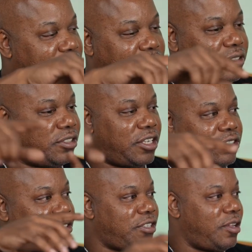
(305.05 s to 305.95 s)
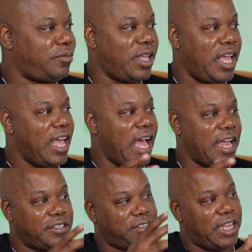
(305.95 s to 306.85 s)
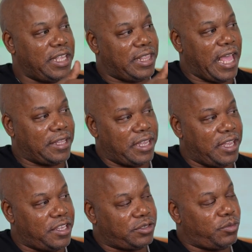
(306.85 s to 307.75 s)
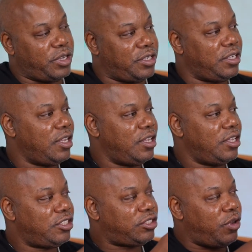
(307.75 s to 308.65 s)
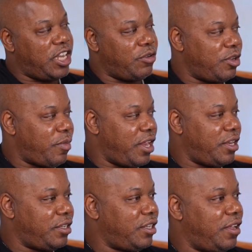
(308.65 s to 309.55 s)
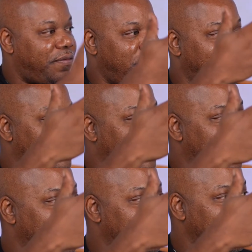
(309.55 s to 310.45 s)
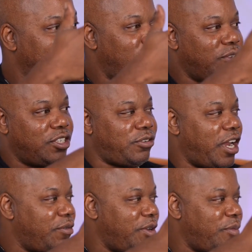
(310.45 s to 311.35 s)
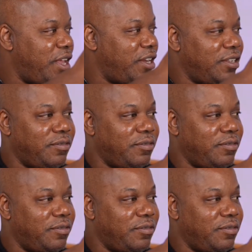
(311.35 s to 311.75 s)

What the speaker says: succession or something. I just think that thing, because when Sweetie remade it, it feels good. When Drake remade it,